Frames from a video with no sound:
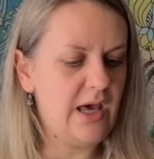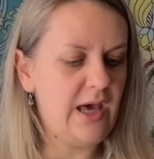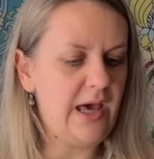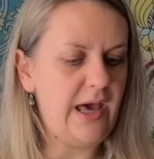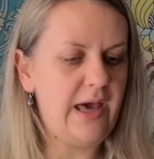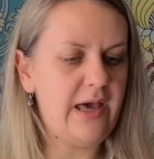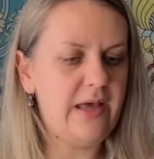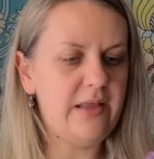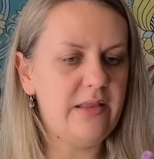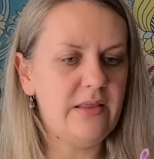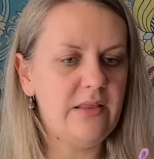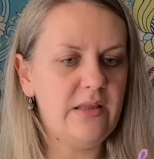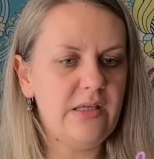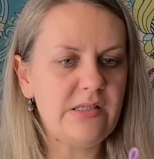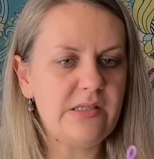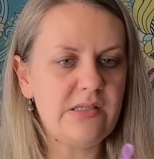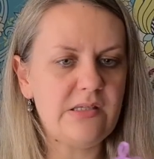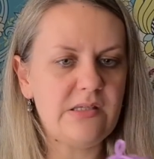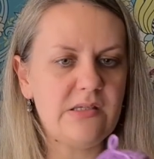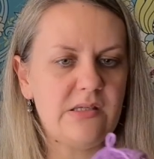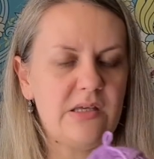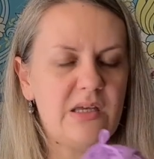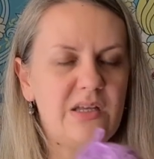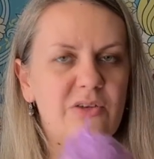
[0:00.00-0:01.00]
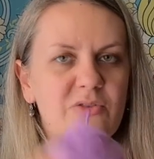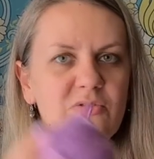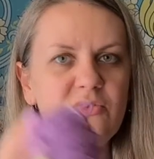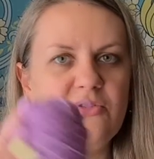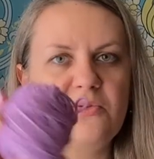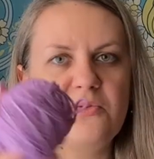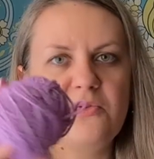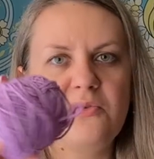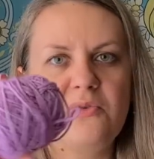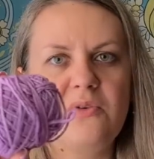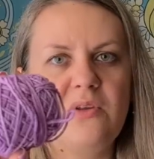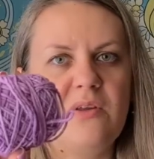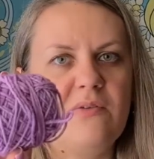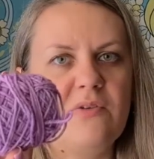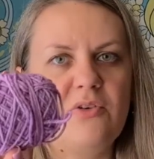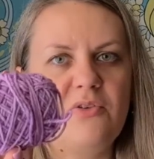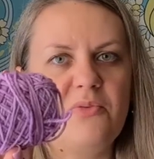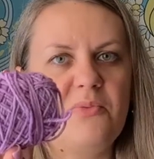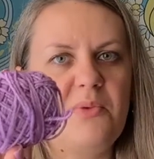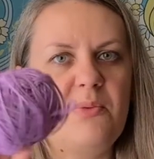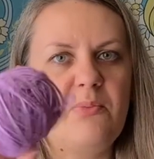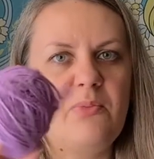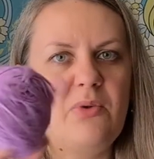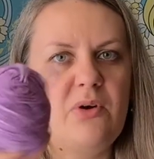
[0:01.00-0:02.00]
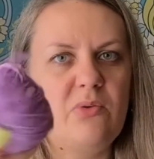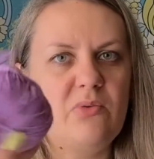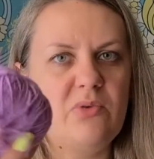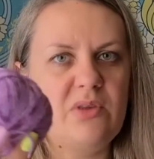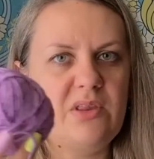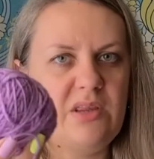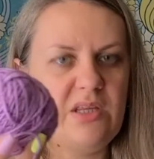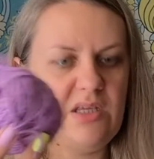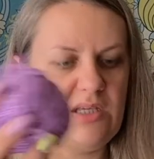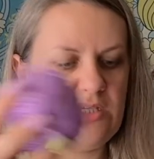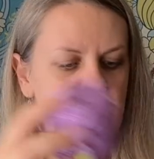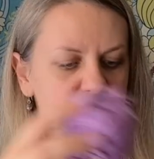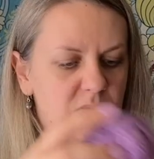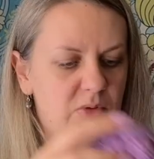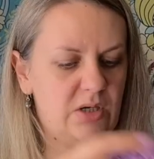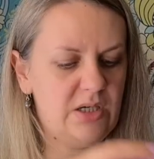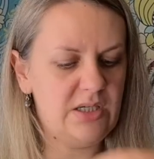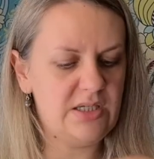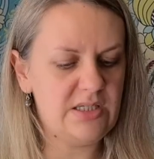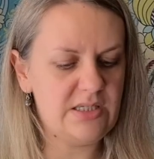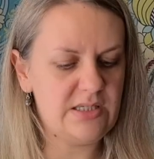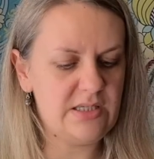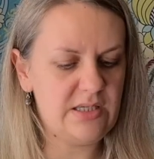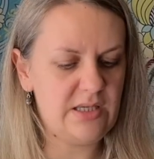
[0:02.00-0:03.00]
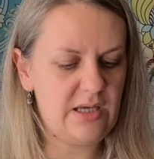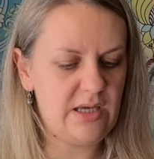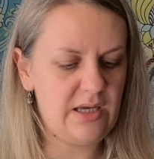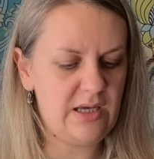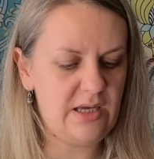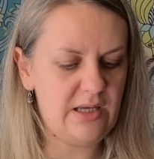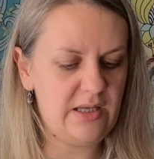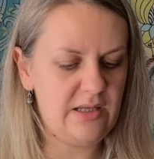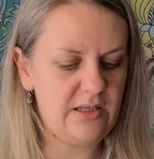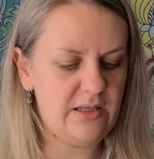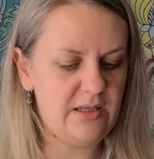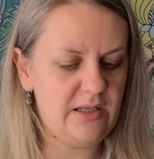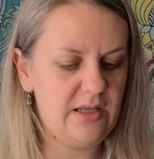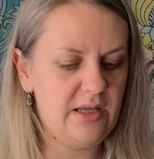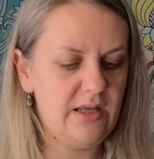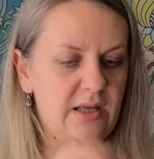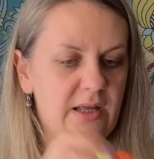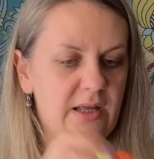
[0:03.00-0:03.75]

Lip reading: And this, I don't even remember what this was. And